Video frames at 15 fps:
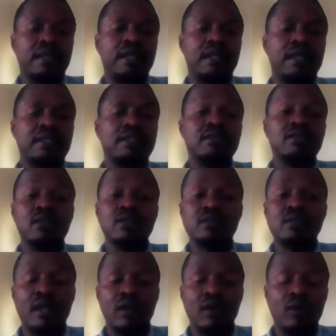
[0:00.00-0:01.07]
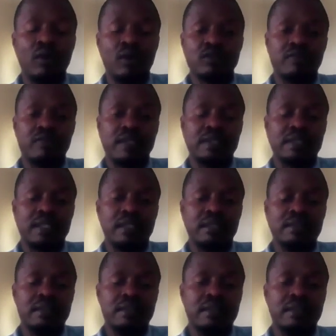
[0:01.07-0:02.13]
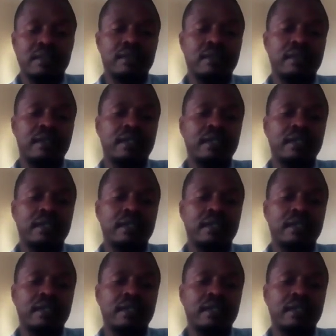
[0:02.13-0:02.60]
There's also a lot of exciting,